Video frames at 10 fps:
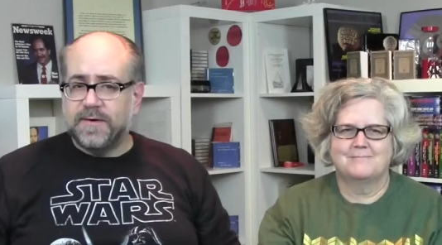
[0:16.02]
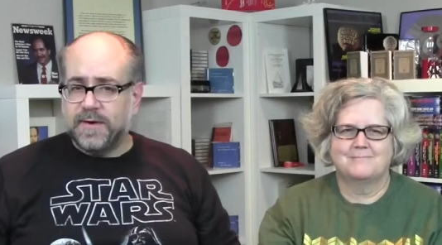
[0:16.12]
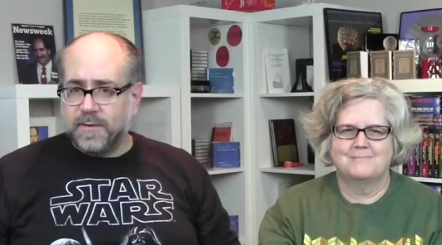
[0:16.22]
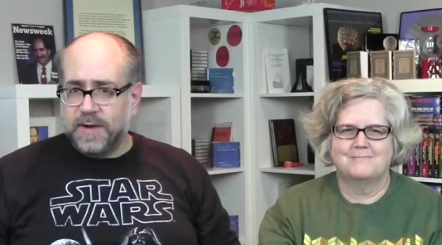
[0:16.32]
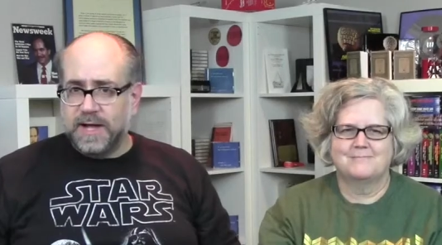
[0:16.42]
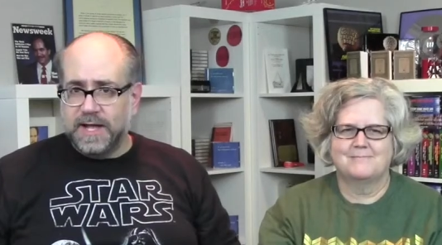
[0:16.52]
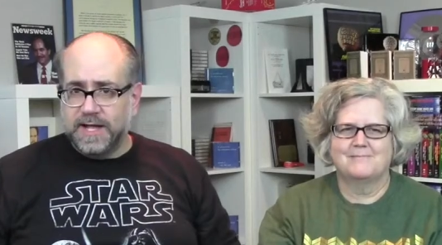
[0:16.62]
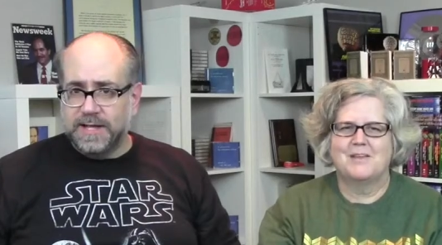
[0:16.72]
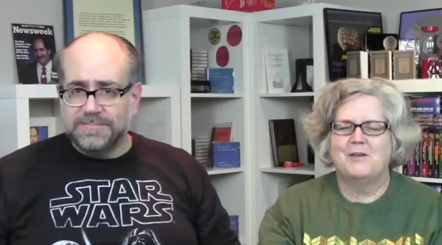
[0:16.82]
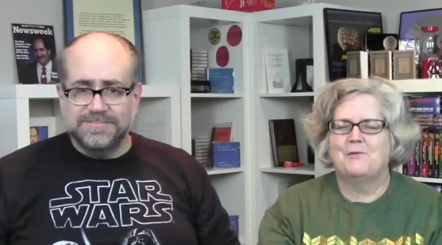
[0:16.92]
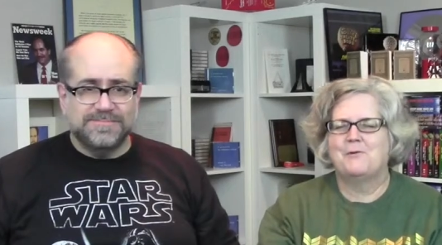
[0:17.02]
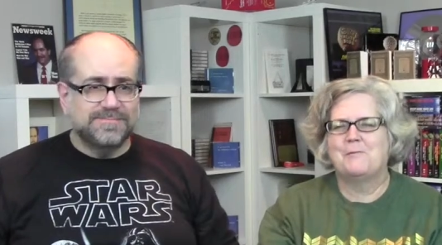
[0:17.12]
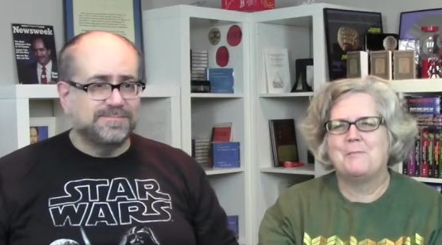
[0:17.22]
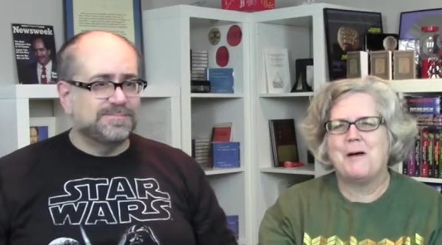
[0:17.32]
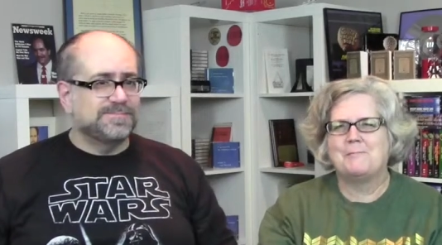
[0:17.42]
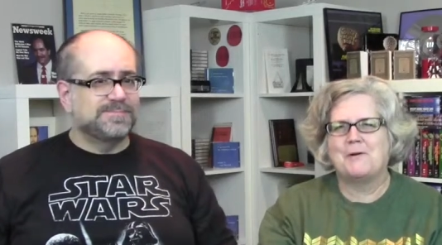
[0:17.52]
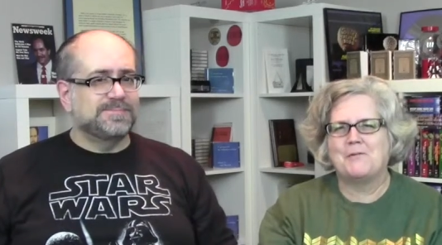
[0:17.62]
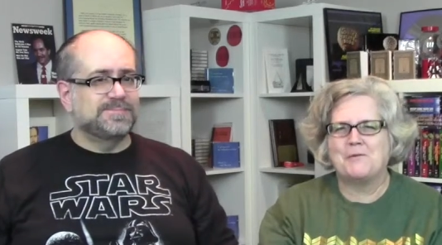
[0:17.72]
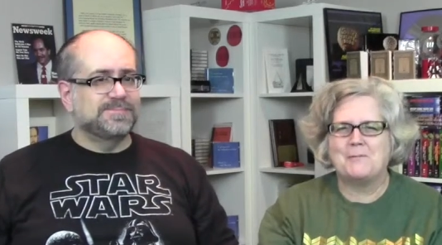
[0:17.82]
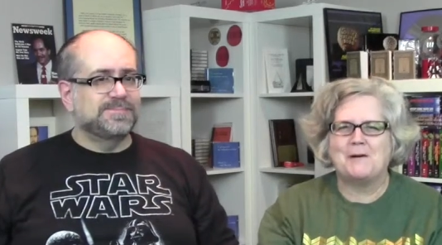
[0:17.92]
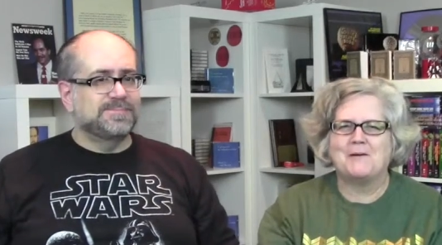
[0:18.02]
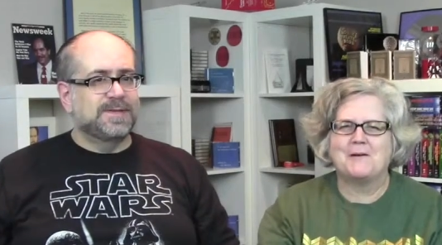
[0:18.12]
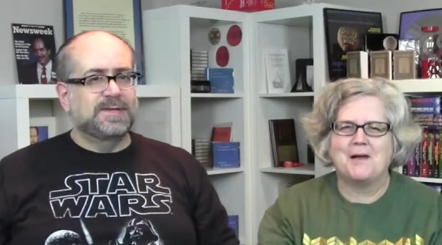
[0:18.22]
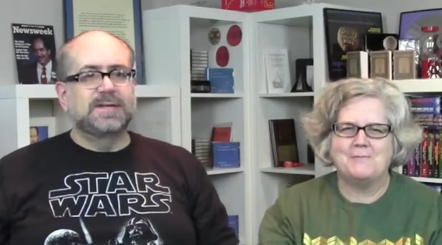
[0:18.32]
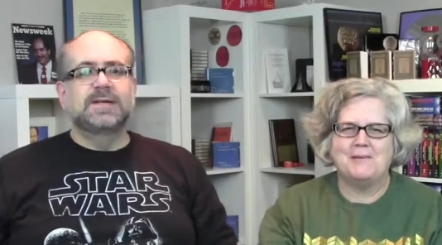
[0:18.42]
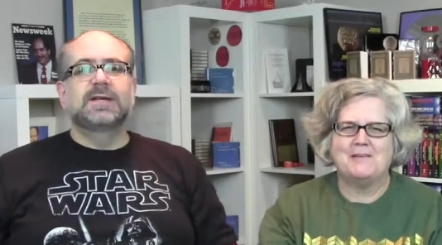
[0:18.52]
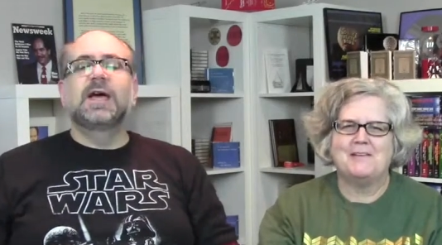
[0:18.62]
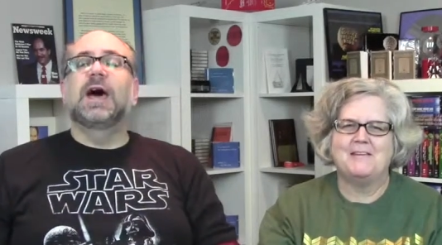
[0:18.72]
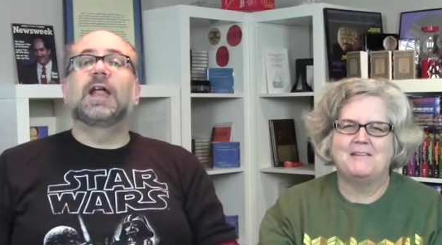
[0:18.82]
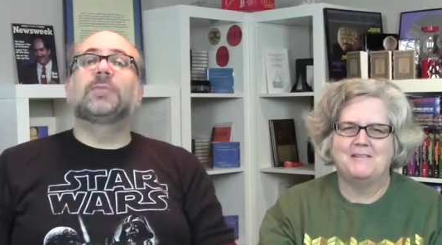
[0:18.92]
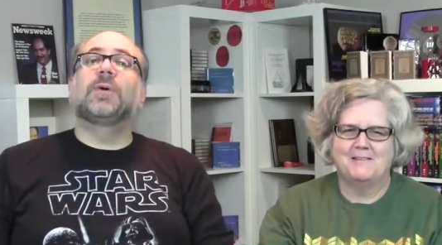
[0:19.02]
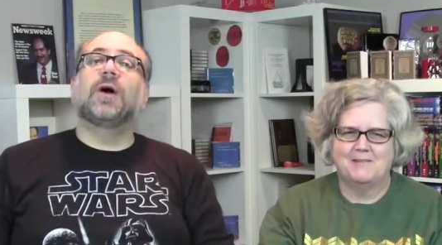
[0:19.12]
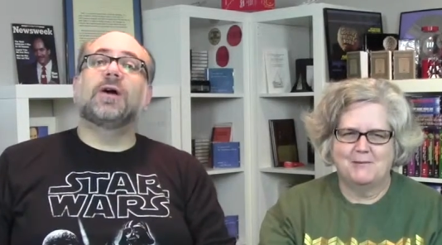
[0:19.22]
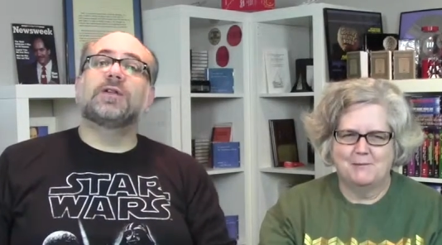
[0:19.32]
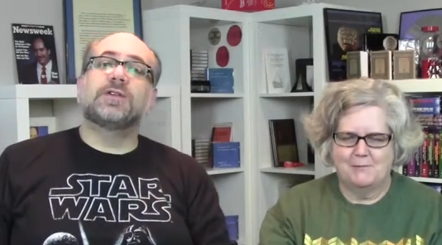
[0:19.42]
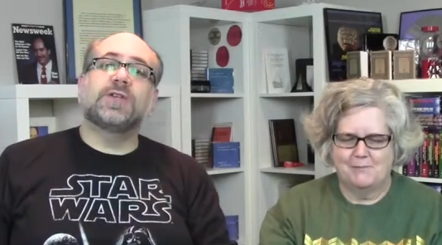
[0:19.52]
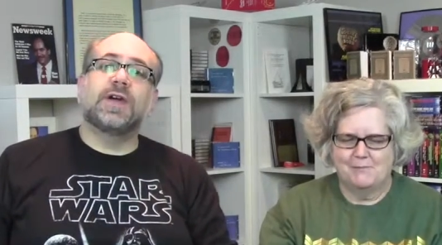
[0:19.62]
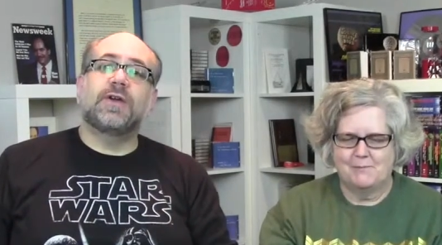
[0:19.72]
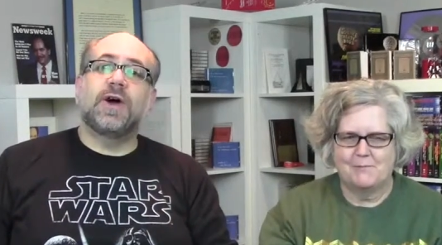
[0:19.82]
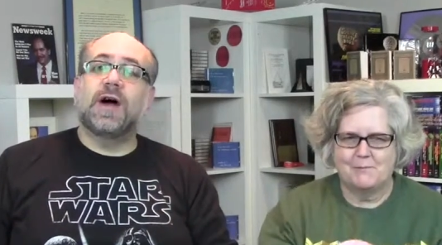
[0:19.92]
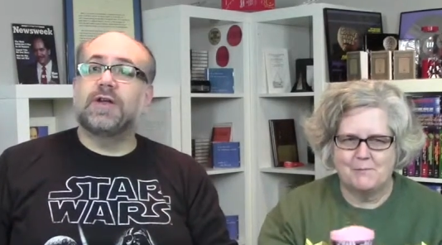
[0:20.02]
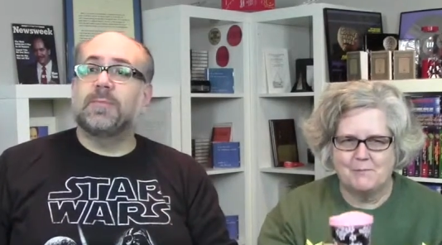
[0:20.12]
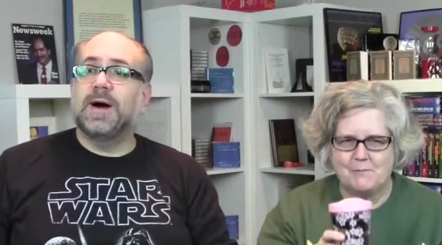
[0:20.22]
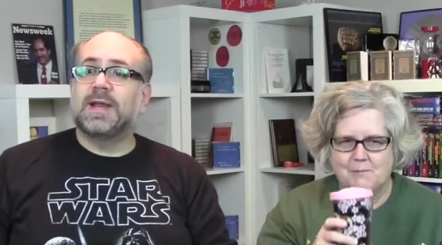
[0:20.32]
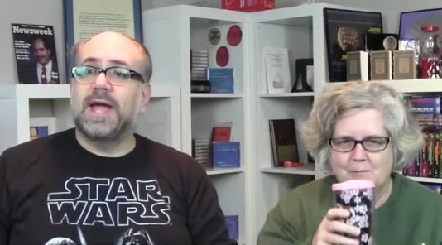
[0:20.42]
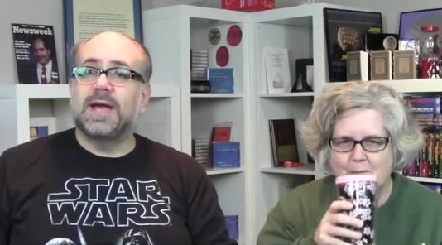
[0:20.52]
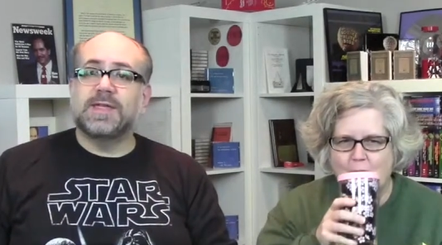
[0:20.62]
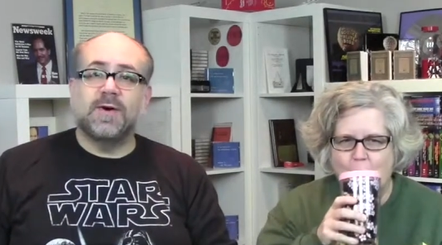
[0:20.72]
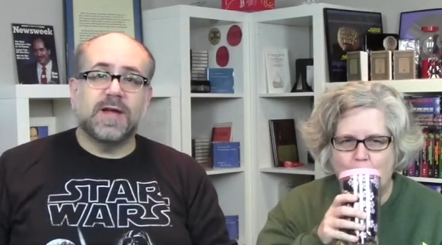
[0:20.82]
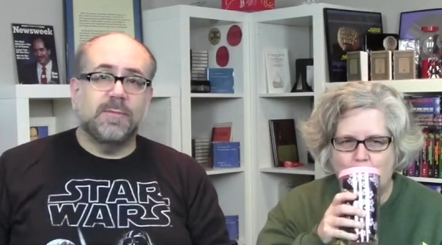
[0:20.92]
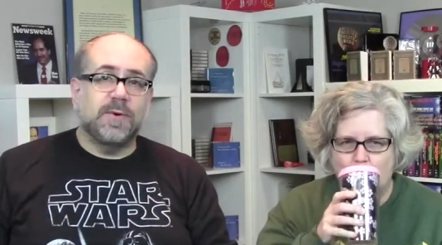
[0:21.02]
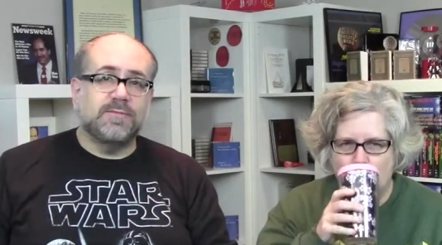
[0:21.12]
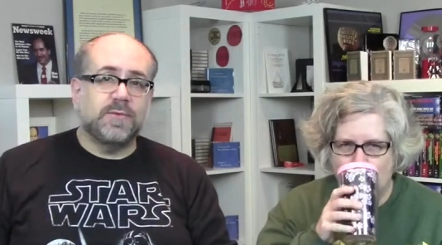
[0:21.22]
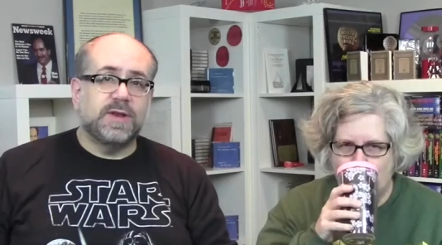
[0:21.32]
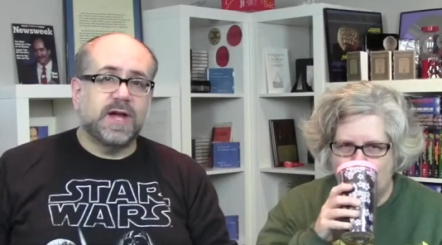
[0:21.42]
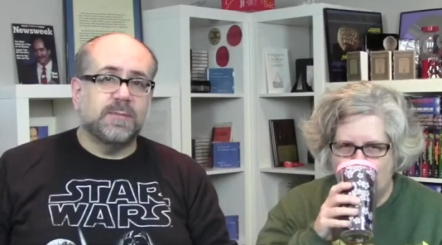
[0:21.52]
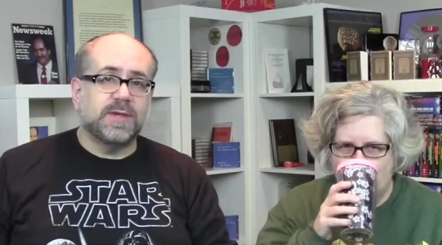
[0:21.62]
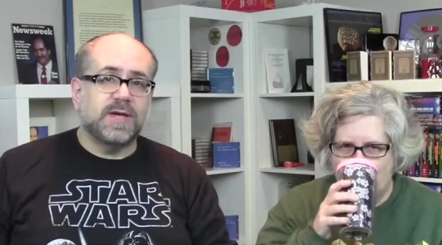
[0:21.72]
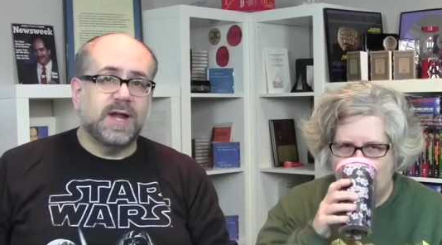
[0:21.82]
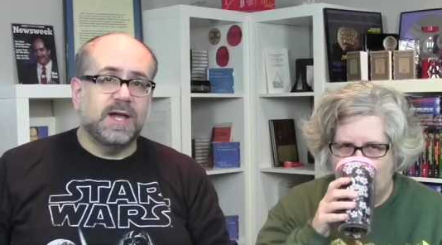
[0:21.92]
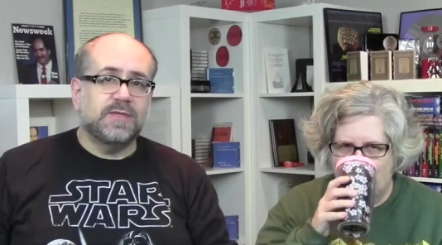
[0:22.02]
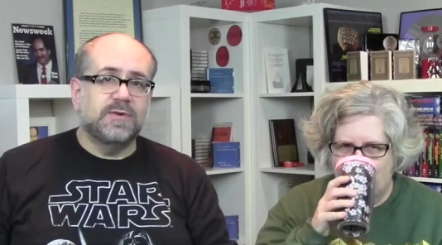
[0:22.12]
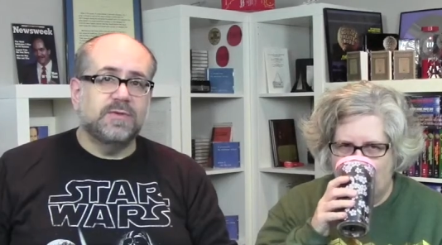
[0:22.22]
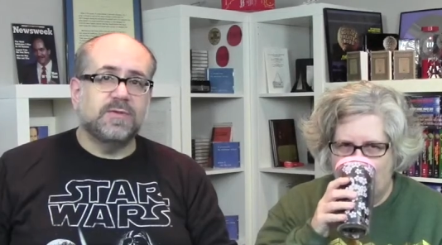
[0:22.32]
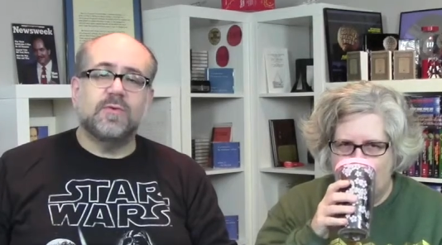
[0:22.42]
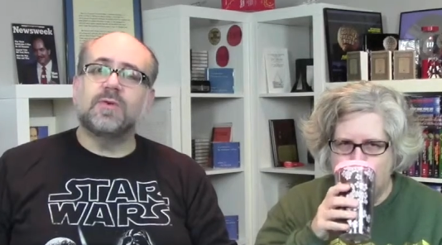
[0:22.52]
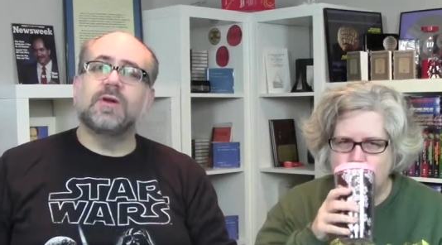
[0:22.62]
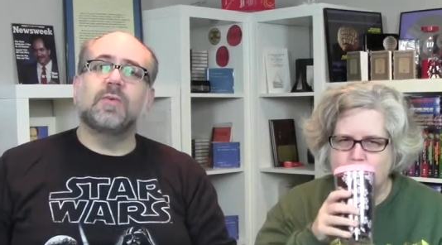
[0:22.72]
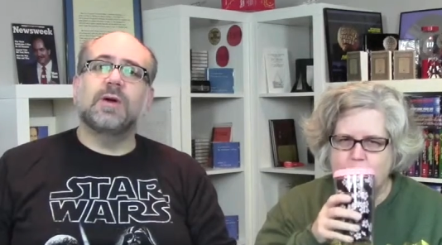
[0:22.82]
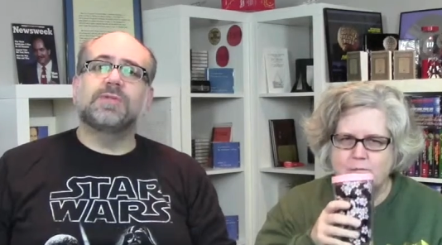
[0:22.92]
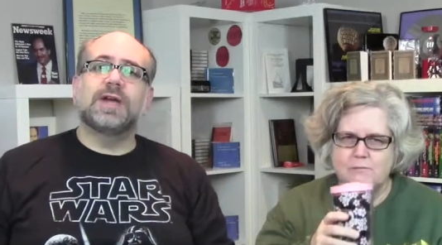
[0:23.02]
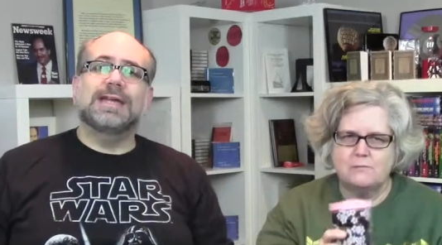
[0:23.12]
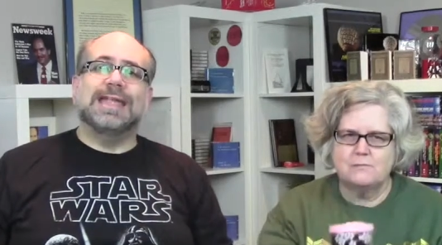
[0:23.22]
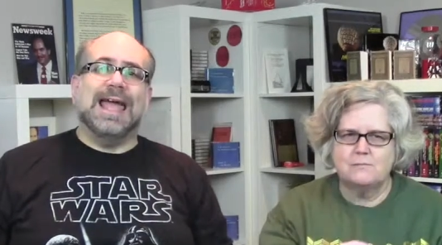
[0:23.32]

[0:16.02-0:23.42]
Speaker 1: far away.
Speaker 2: From the Pop Culture Bunker, I'm Mindy.
Speaker 1: And I'm Mark. You can check out our audio podcast, How I Got My Wife to Read Comics, on iTunes or on our website,